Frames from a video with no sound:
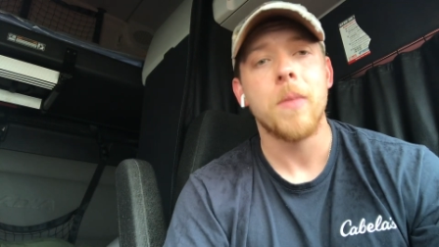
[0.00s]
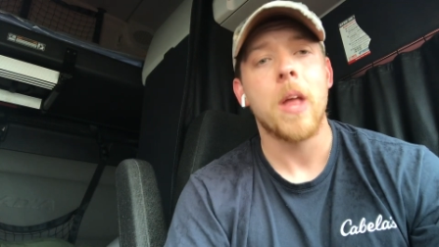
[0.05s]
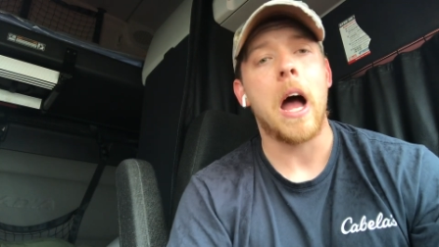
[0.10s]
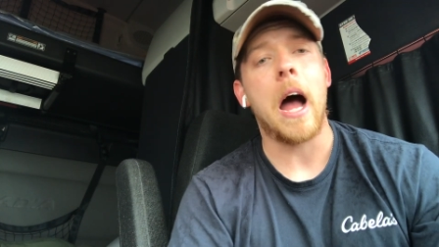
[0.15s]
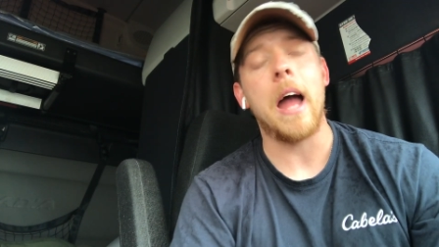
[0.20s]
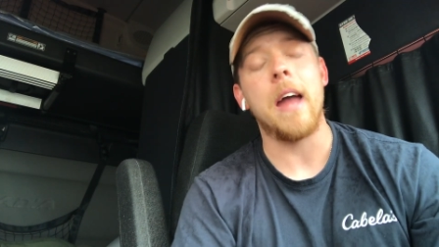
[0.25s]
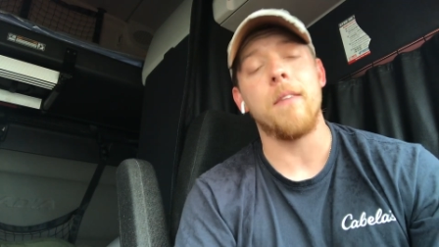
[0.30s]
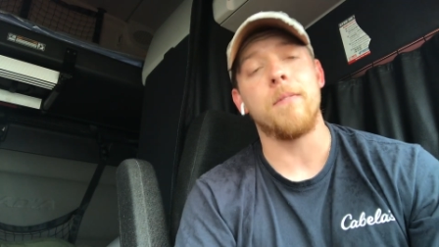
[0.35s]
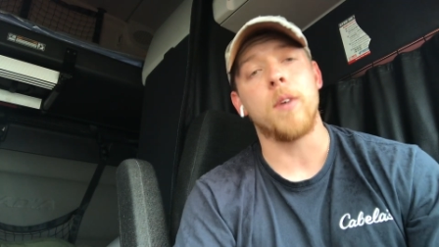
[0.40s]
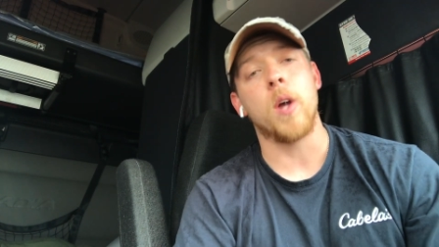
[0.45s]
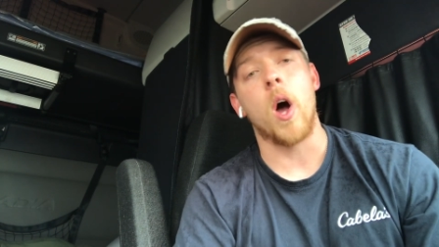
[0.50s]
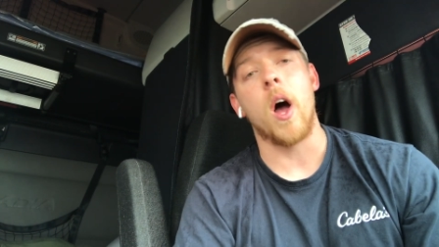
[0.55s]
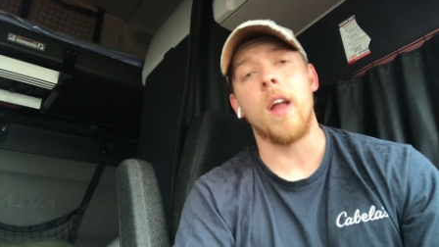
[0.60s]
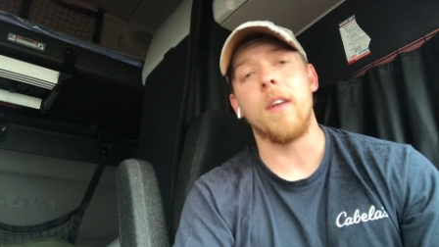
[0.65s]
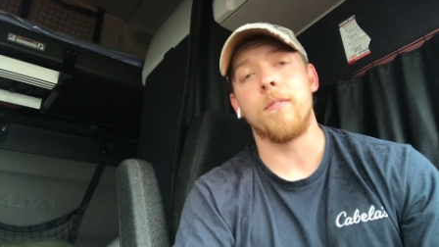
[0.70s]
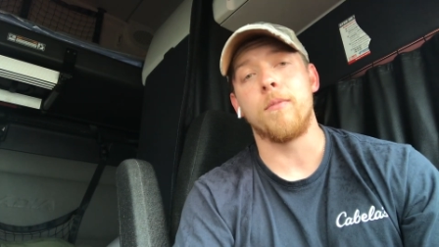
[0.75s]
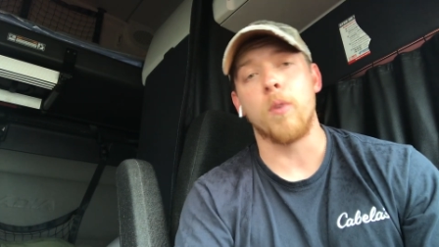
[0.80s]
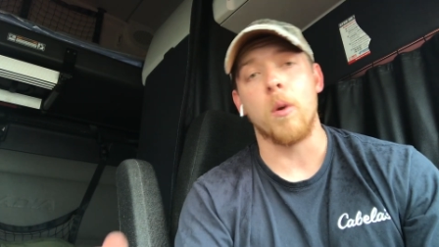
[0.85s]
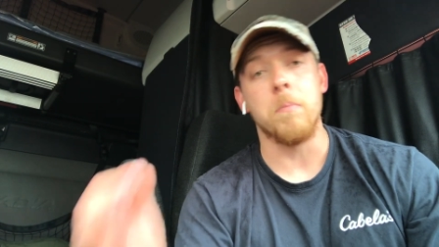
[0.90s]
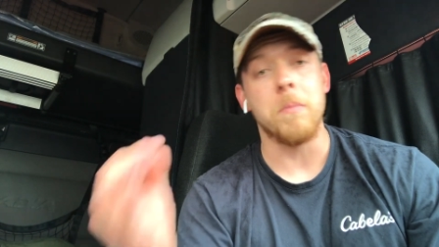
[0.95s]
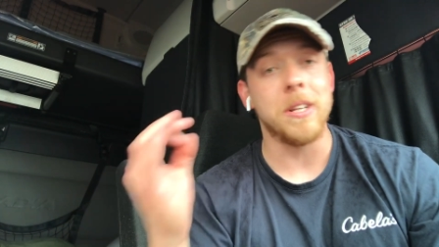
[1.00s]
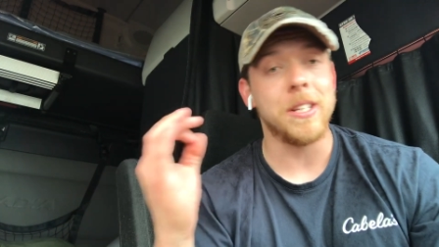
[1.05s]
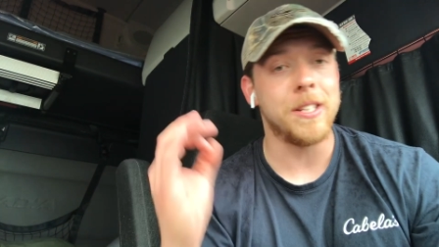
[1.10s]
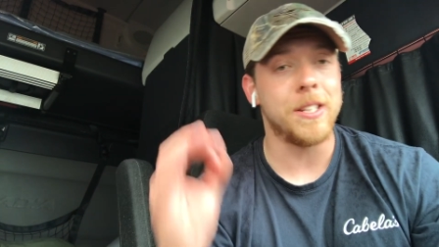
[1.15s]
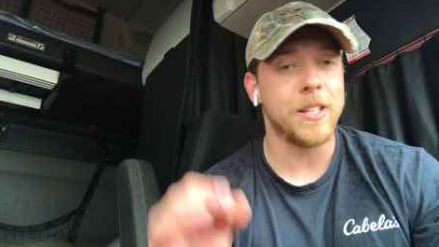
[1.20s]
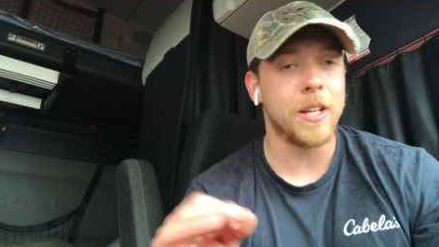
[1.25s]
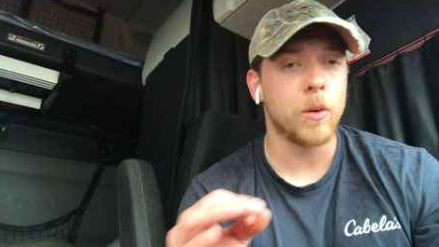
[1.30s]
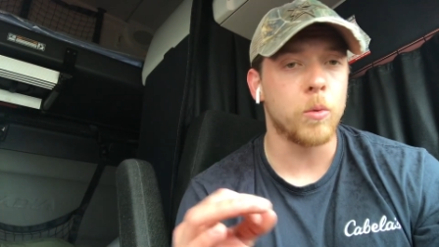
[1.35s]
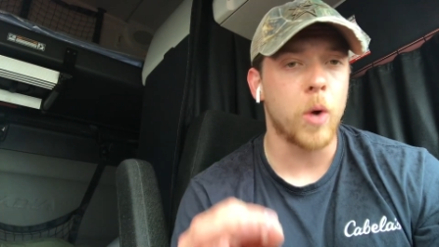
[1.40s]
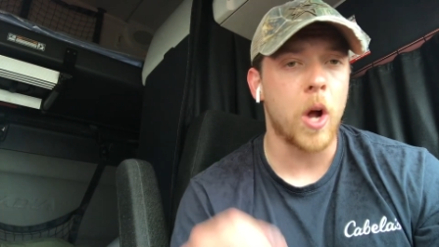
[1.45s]
I have gone from
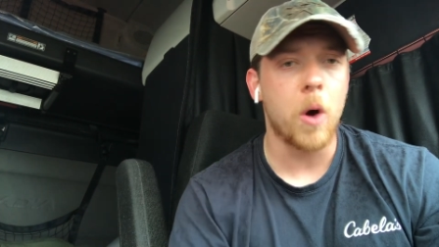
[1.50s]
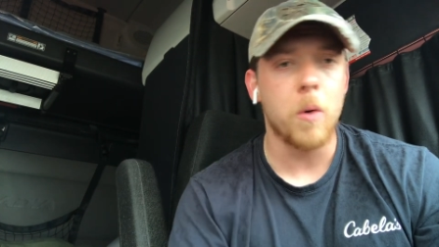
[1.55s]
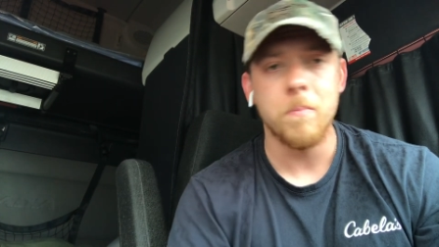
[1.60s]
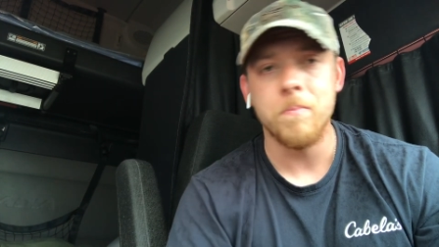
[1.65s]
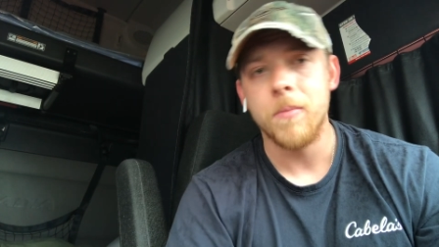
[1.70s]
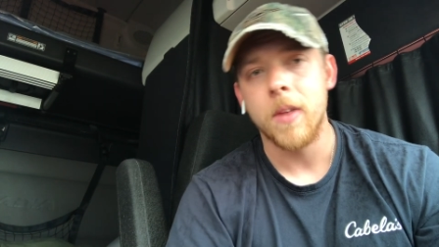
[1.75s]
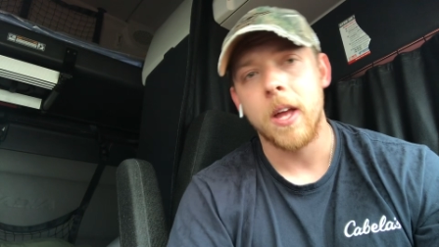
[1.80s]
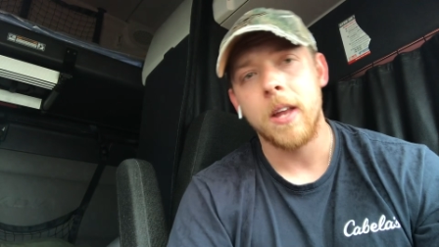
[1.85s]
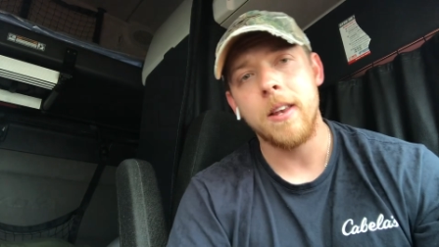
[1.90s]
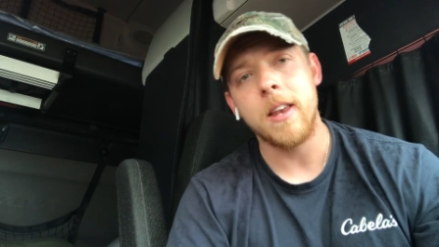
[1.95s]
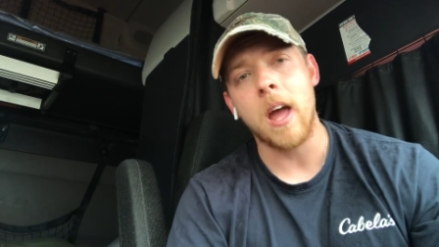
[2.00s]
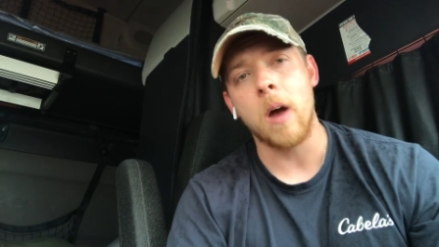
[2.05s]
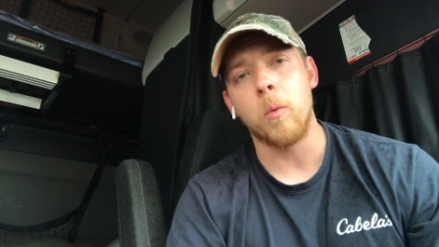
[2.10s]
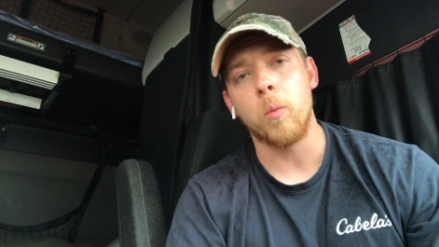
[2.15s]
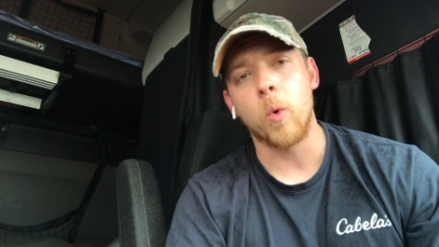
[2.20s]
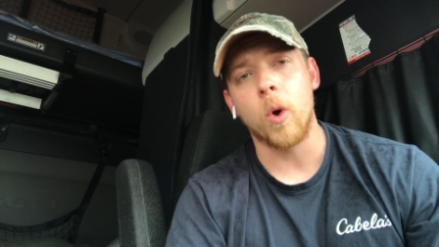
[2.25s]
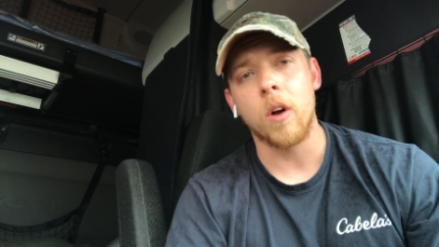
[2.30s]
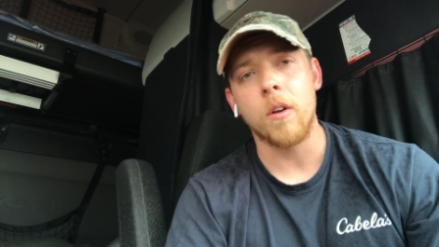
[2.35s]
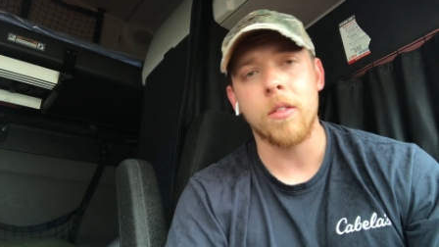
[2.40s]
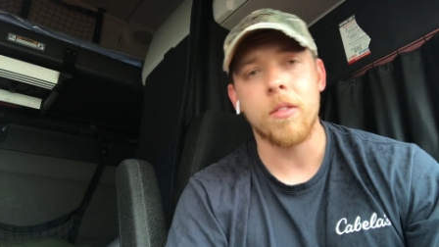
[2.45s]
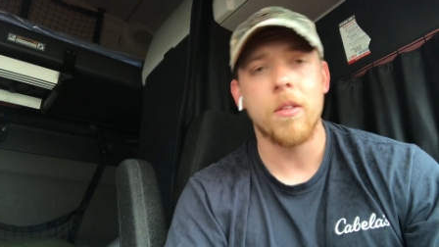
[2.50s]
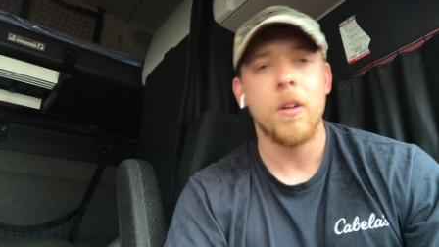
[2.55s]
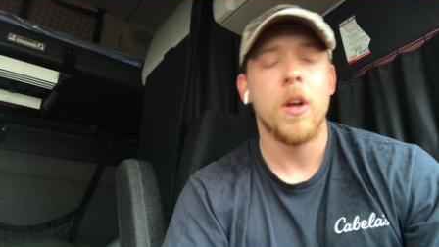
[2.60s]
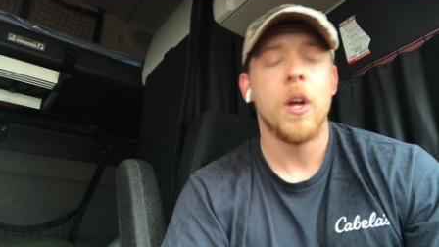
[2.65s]
zero net worth